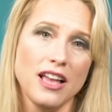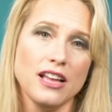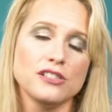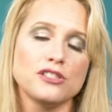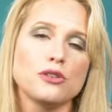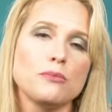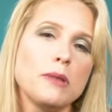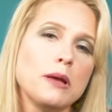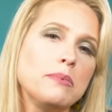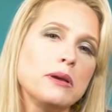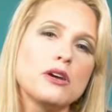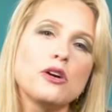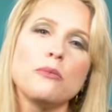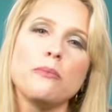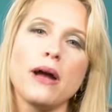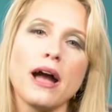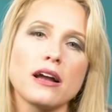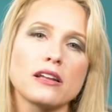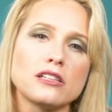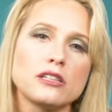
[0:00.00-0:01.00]
And so maybe go
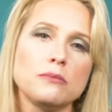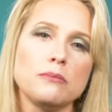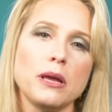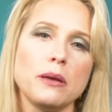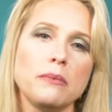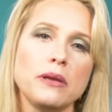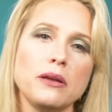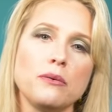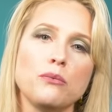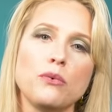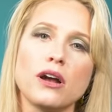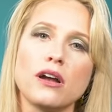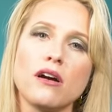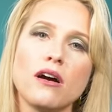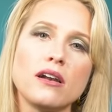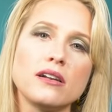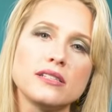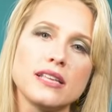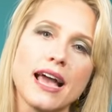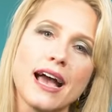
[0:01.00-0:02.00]
back to maybe what
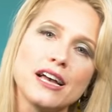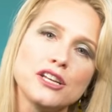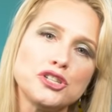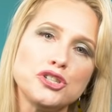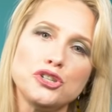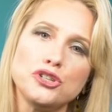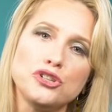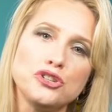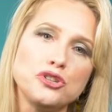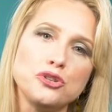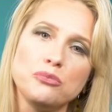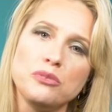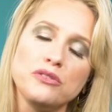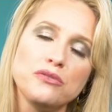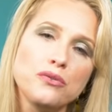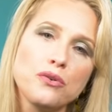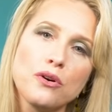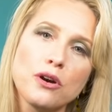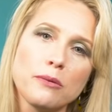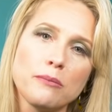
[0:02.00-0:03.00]
God has asked you to do
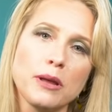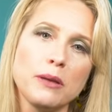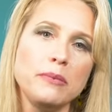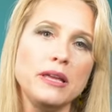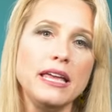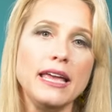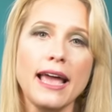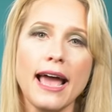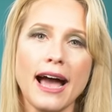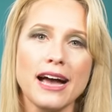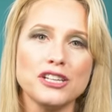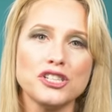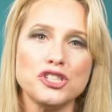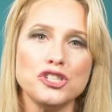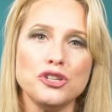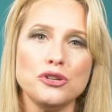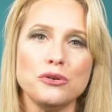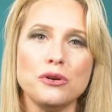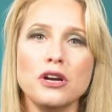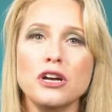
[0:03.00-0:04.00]
before. Maybe He
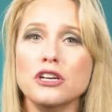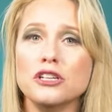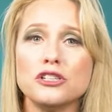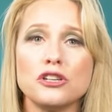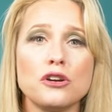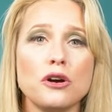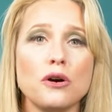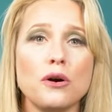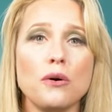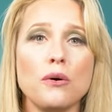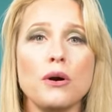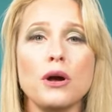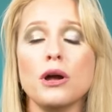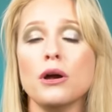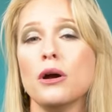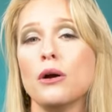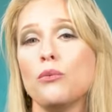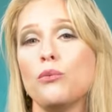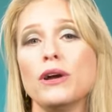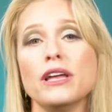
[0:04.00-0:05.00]
asked you to go
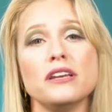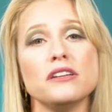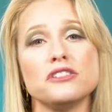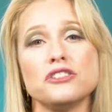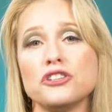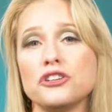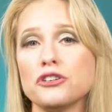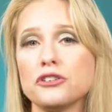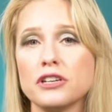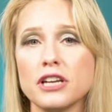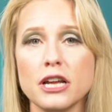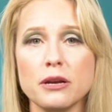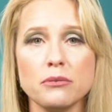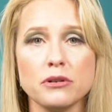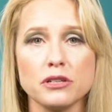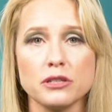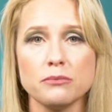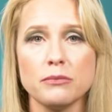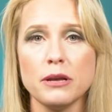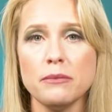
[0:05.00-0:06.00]
witness to your
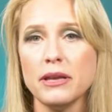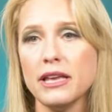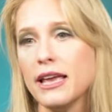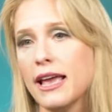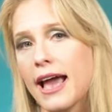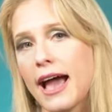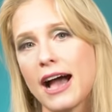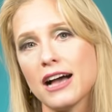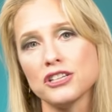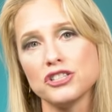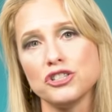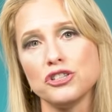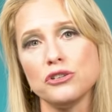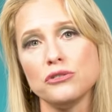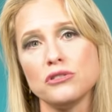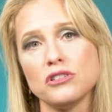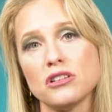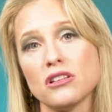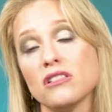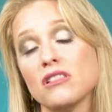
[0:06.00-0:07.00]
neighbors. Maybe He asked
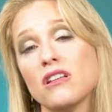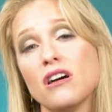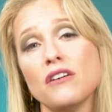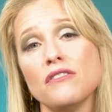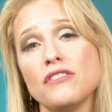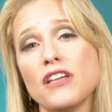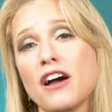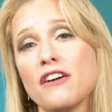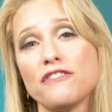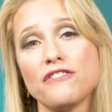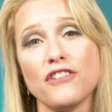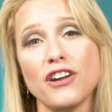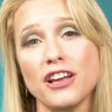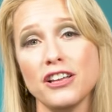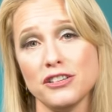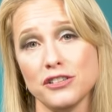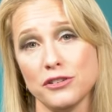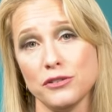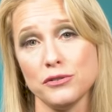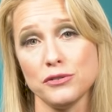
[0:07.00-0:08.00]
you to love that
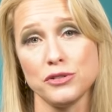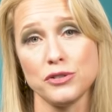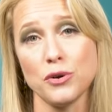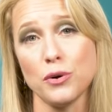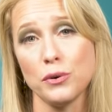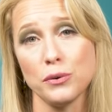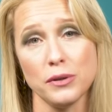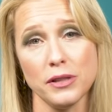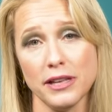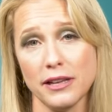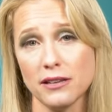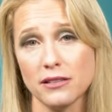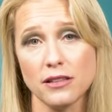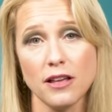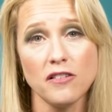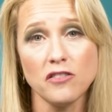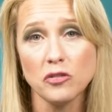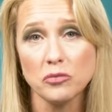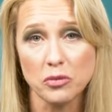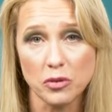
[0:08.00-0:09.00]
friend who's totally
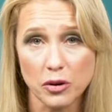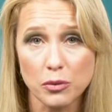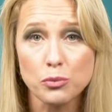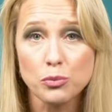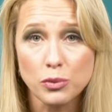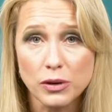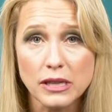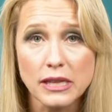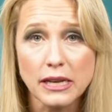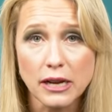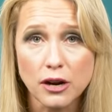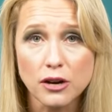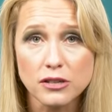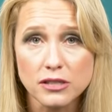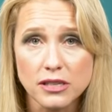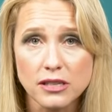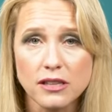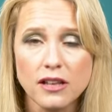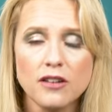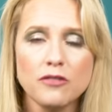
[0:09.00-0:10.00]
unlovable and really
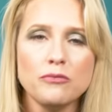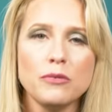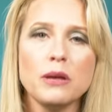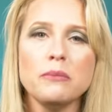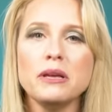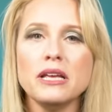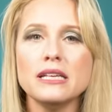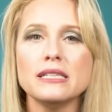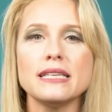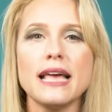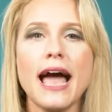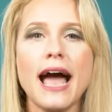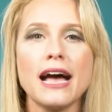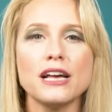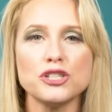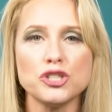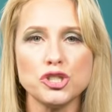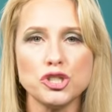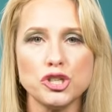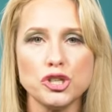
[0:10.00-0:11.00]
hard to love. Maybe He's
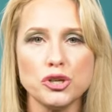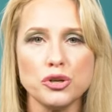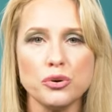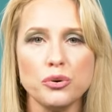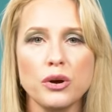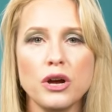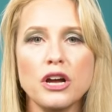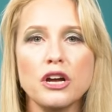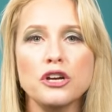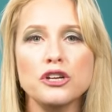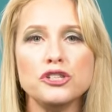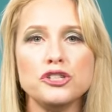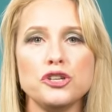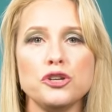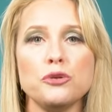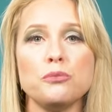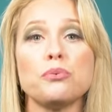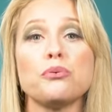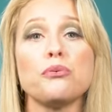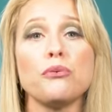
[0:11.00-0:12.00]
asked you
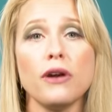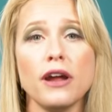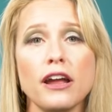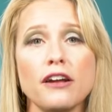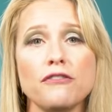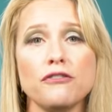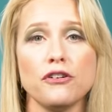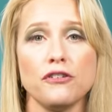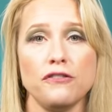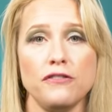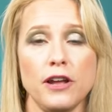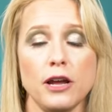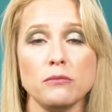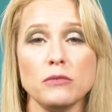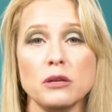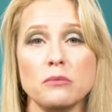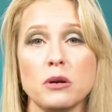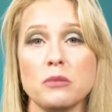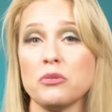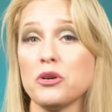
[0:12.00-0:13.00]
to pray for a
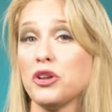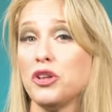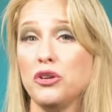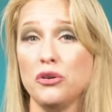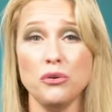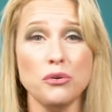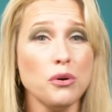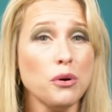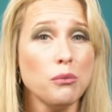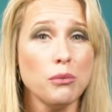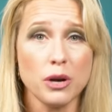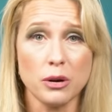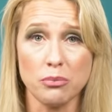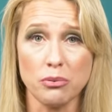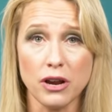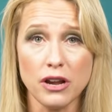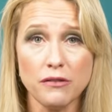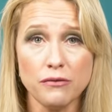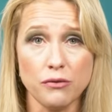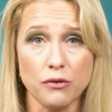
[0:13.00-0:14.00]
family member you don't want to
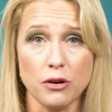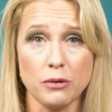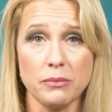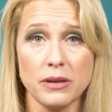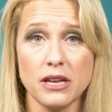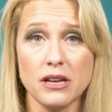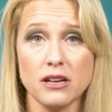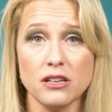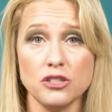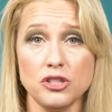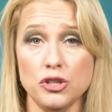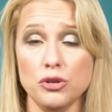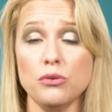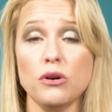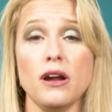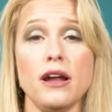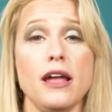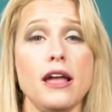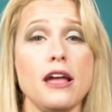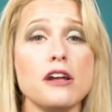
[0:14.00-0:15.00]
pray for because you
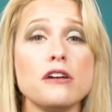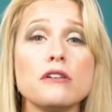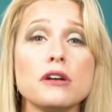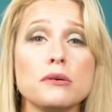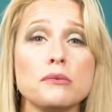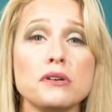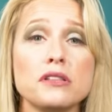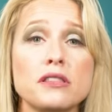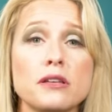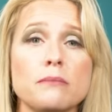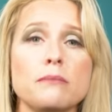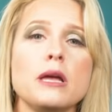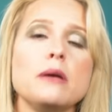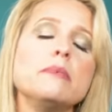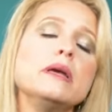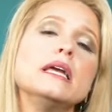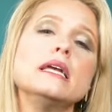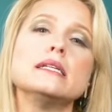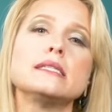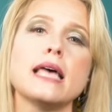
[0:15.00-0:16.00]
are angry with them.
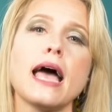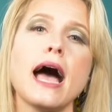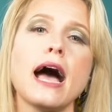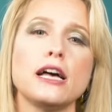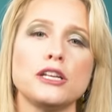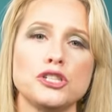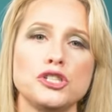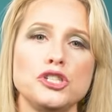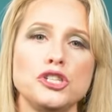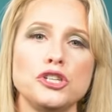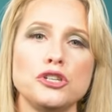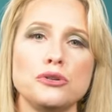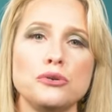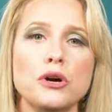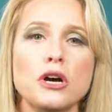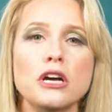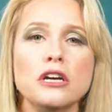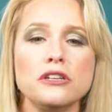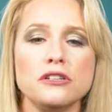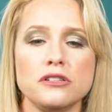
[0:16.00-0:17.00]
Maybe He's asked you
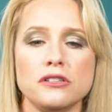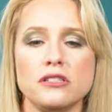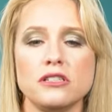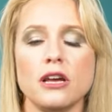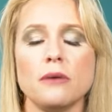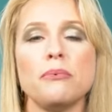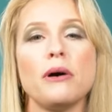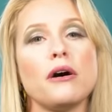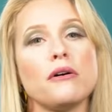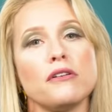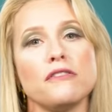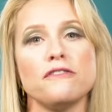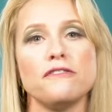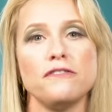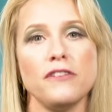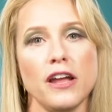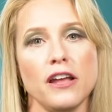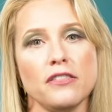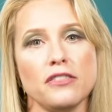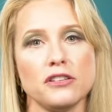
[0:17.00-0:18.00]
to step out in
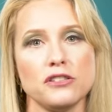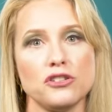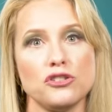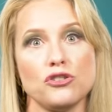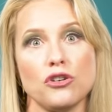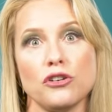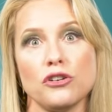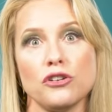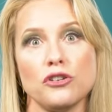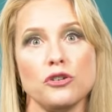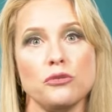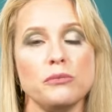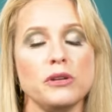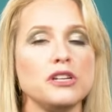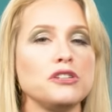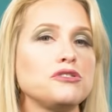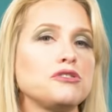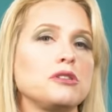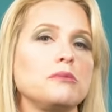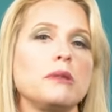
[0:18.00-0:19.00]
faith and start a new
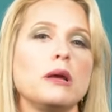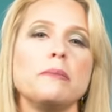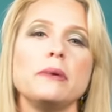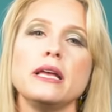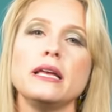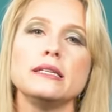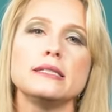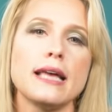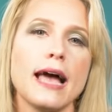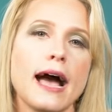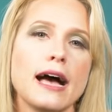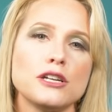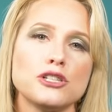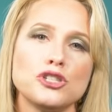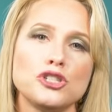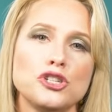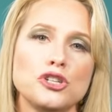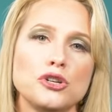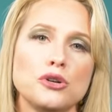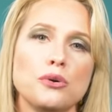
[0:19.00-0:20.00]
ministry. Maybe He's
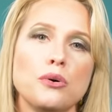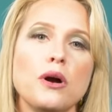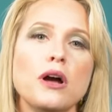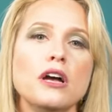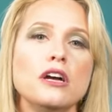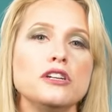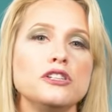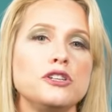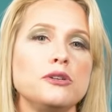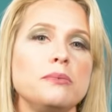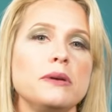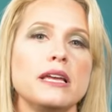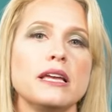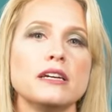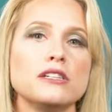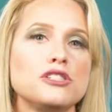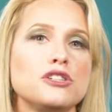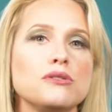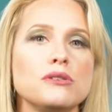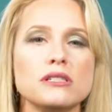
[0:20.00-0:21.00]
asked you to
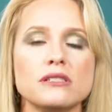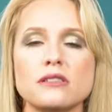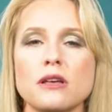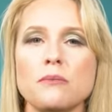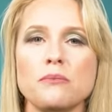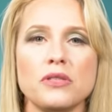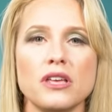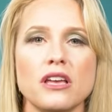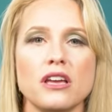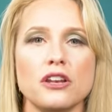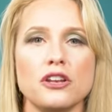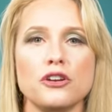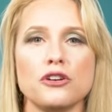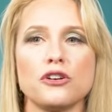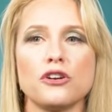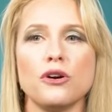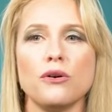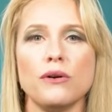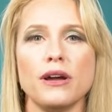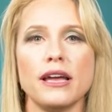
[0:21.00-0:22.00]
begin doing something and
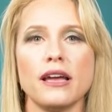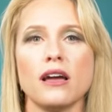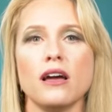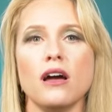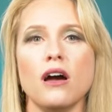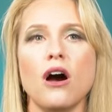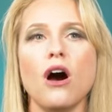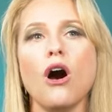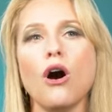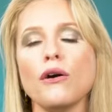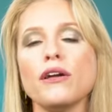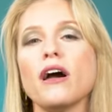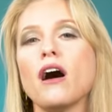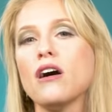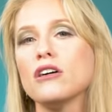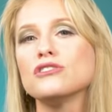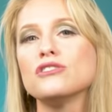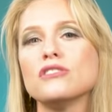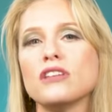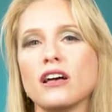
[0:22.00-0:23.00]
you're going, oh yeah,
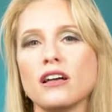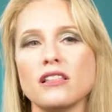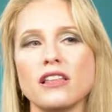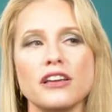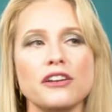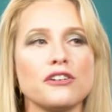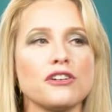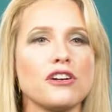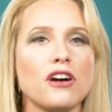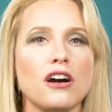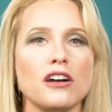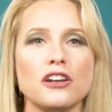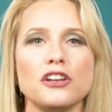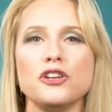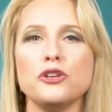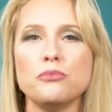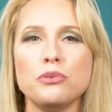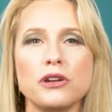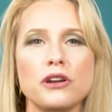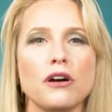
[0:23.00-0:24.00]
I'll do that later, God,
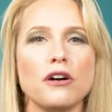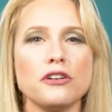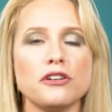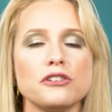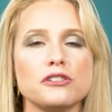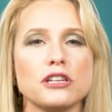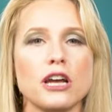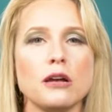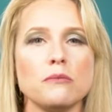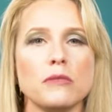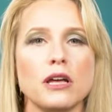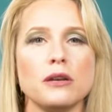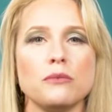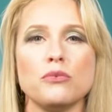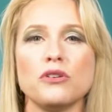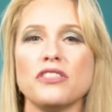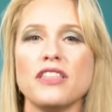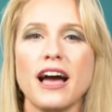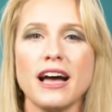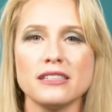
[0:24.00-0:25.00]
and you put it on your timeline.
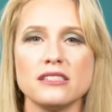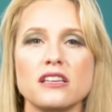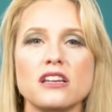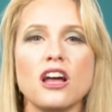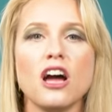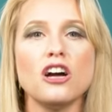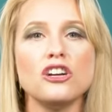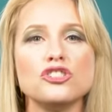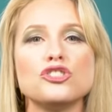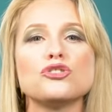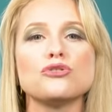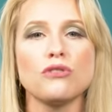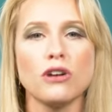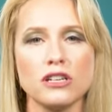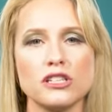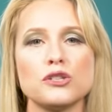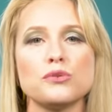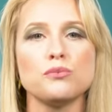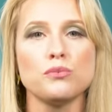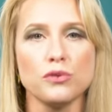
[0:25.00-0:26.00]
Well, that's an
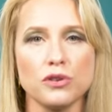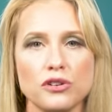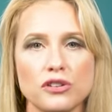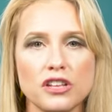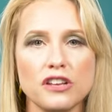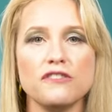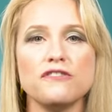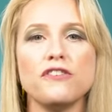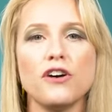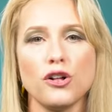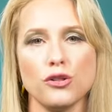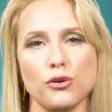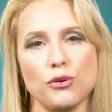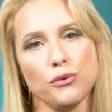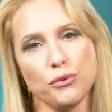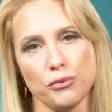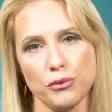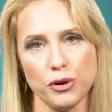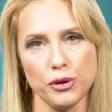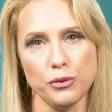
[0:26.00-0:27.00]
untrustworthy
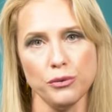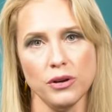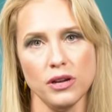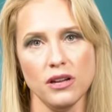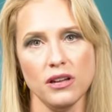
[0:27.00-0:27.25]
follow through.